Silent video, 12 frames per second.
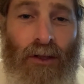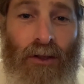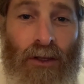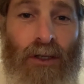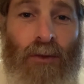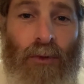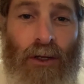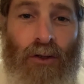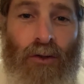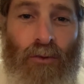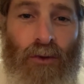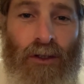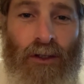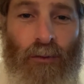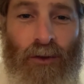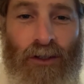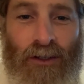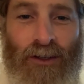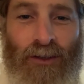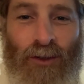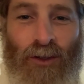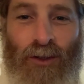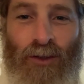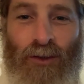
weeks, and besides this